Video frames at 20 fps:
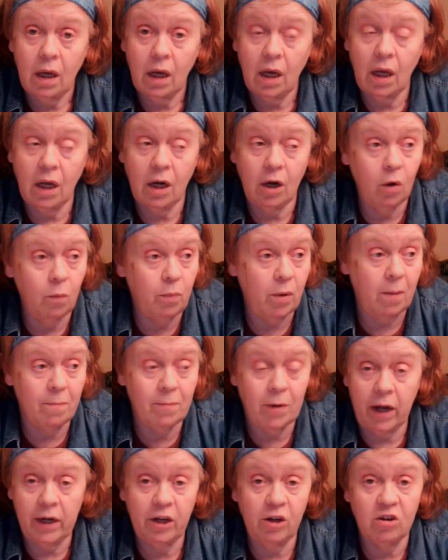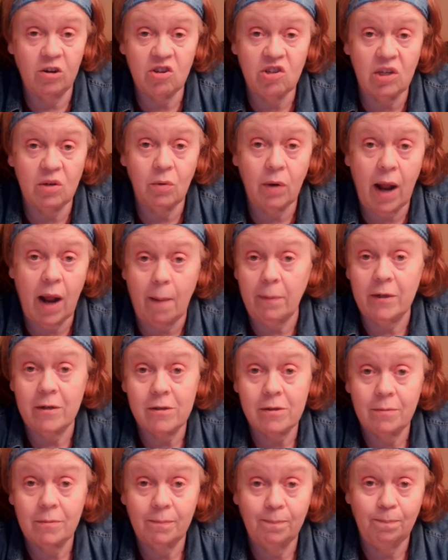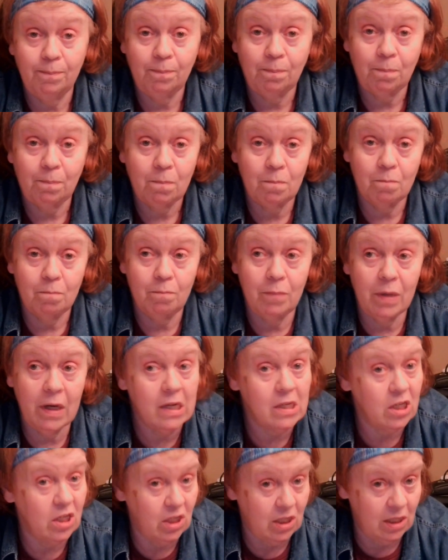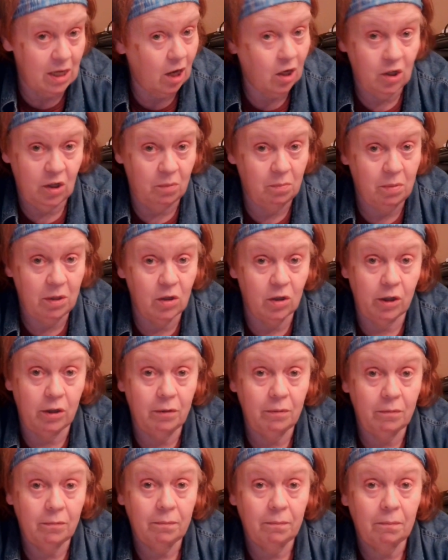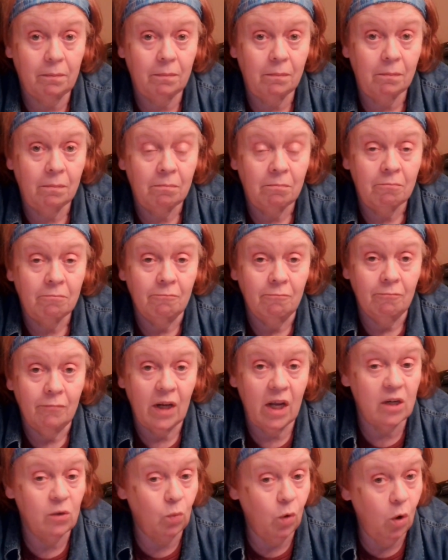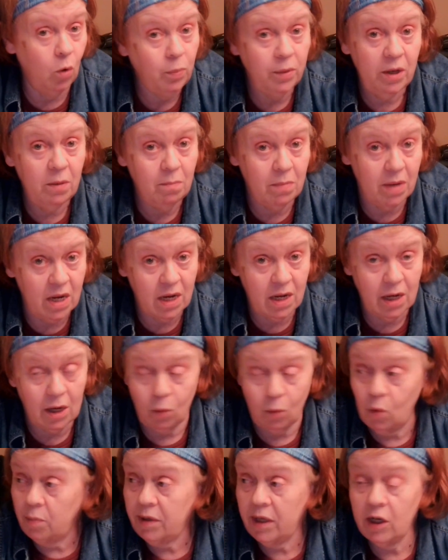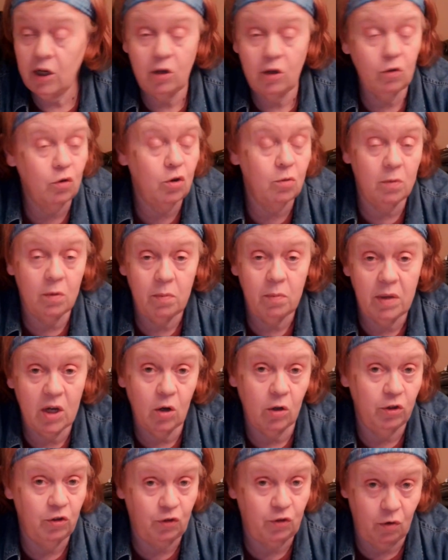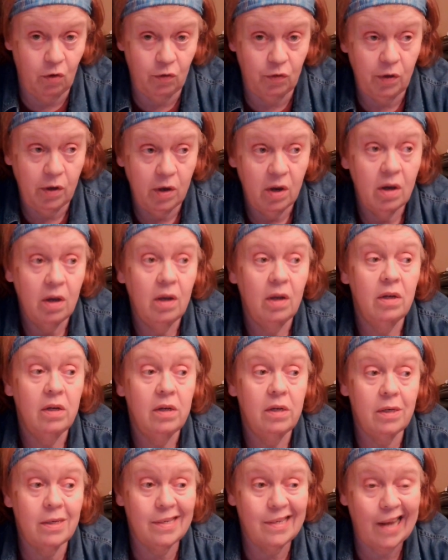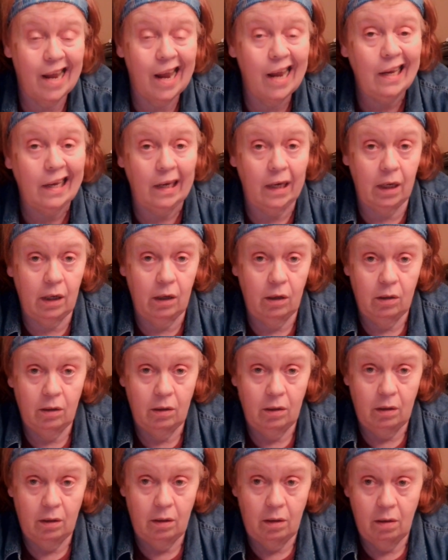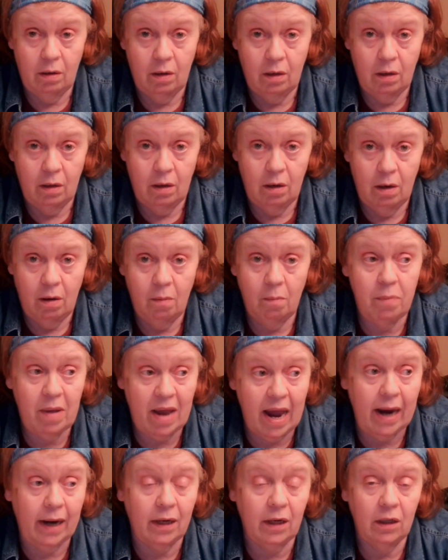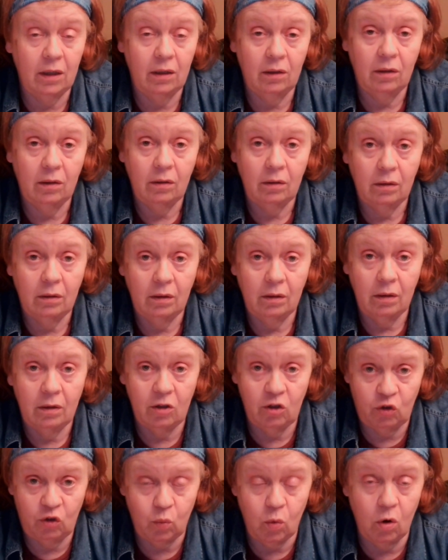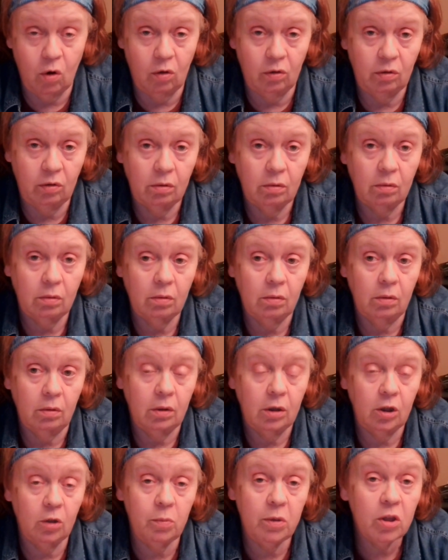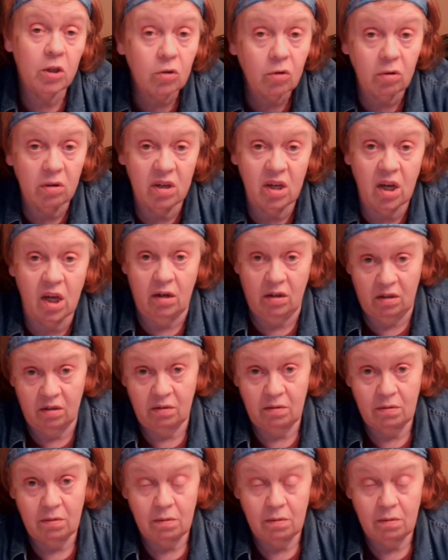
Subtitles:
And I hope I'm not here to see what happens. Because it's not going to be good. And it won't be me. It won't be any other human being on this earth taking back this world. It'll be the Creator.